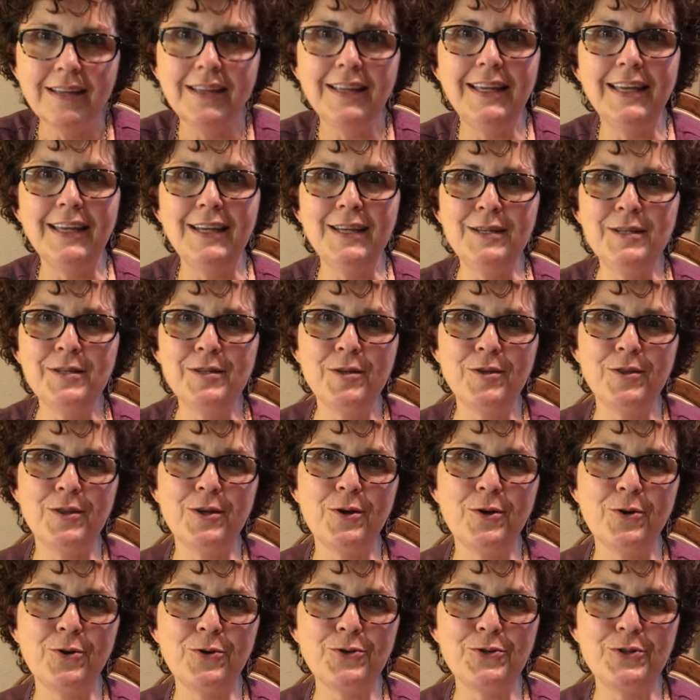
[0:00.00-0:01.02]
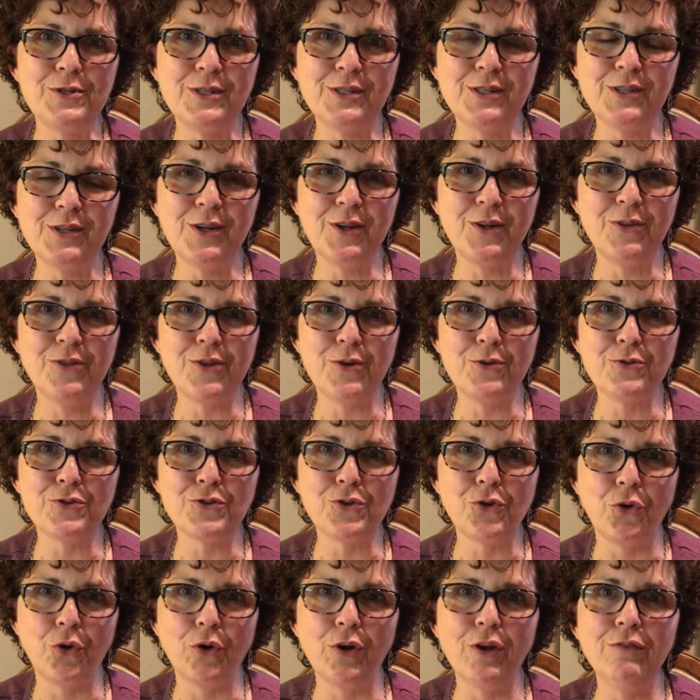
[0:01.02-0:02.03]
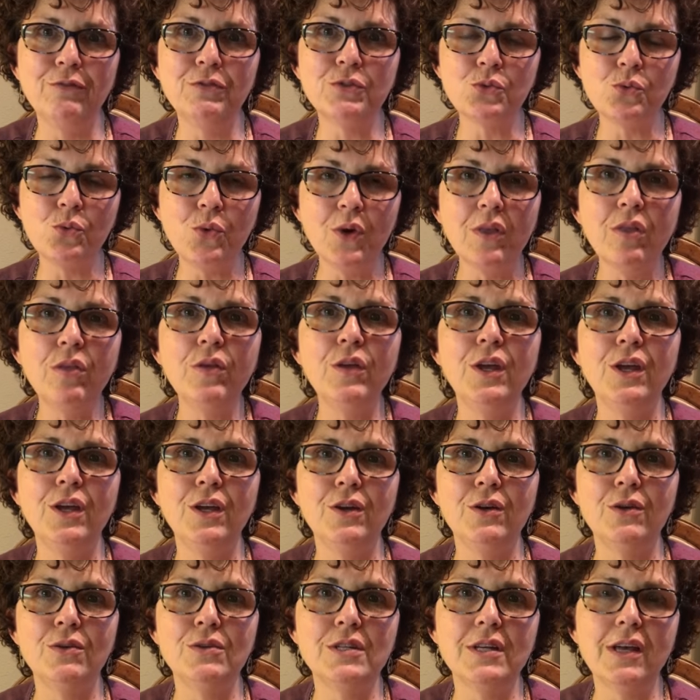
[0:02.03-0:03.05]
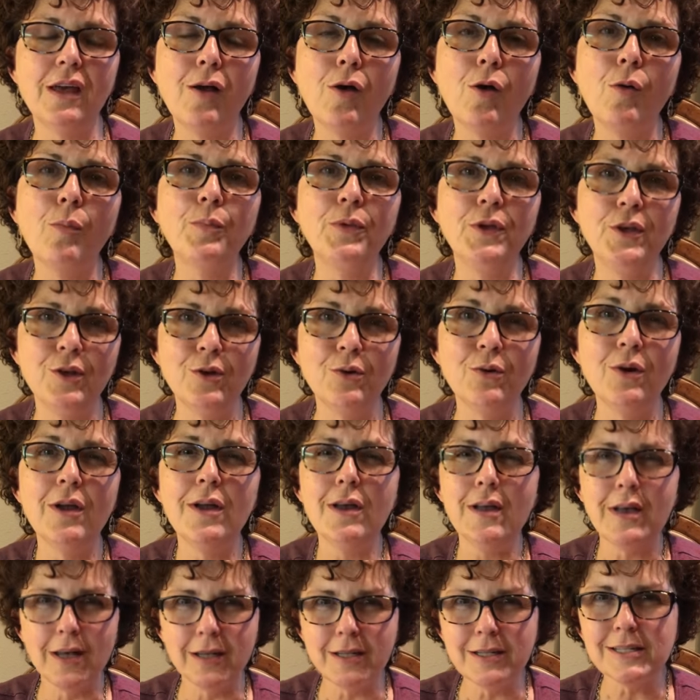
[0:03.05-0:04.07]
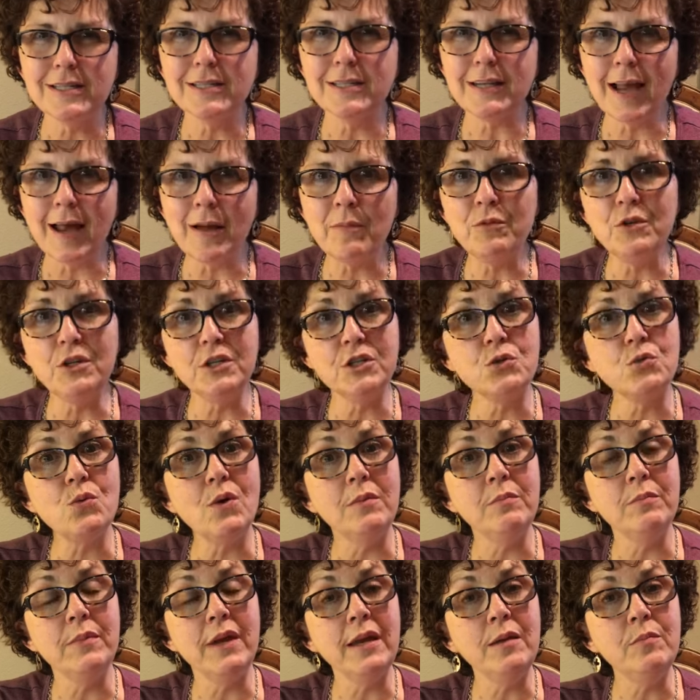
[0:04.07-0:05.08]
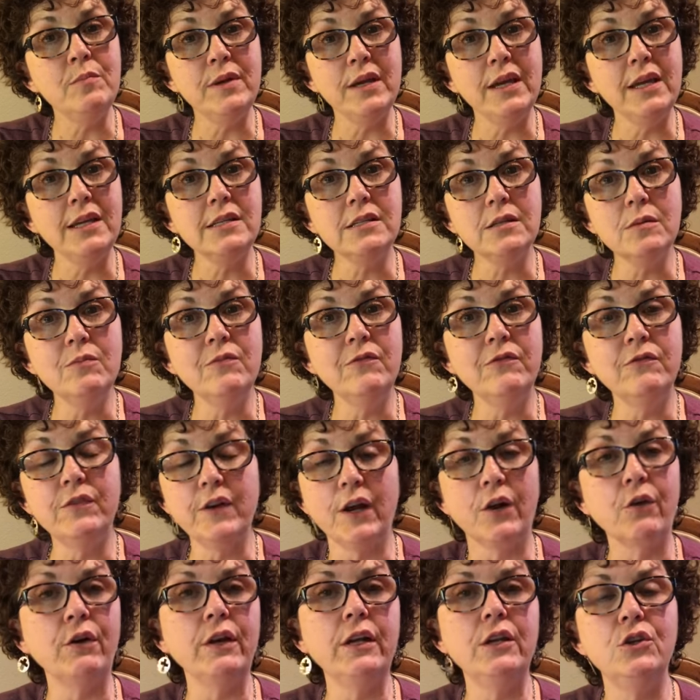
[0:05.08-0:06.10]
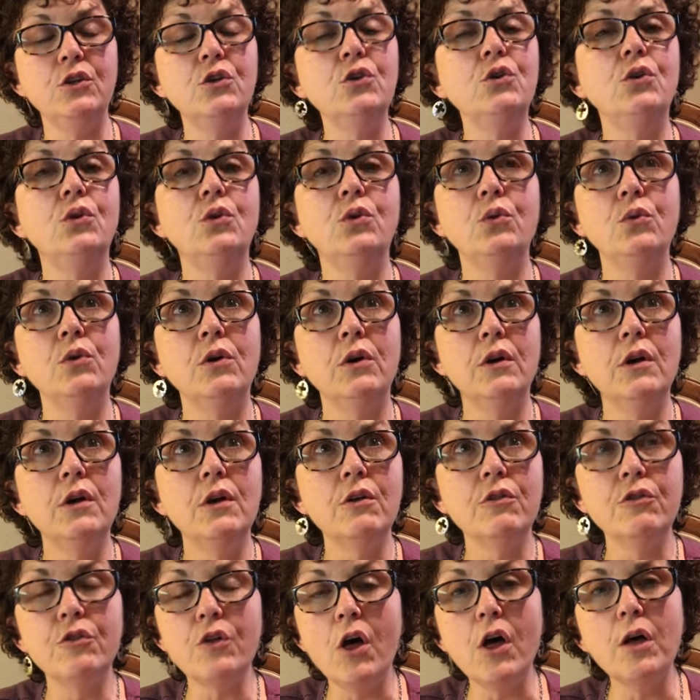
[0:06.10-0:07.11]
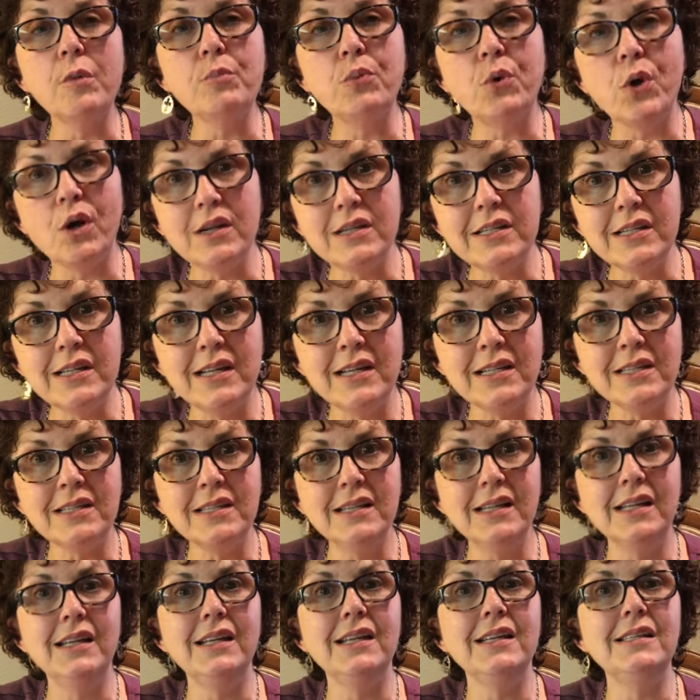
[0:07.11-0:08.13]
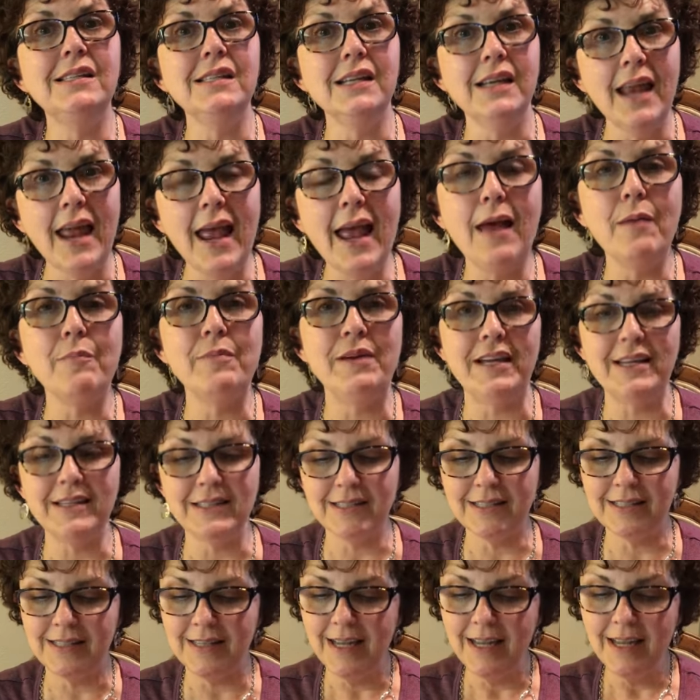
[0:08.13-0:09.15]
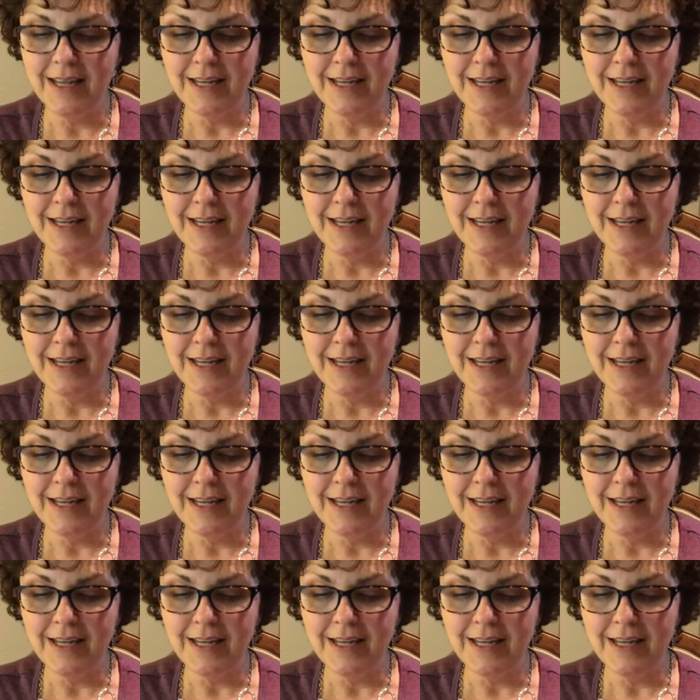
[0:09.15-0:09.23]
get into those those grooves with you to help you establish what may be some very new thought processes and habits.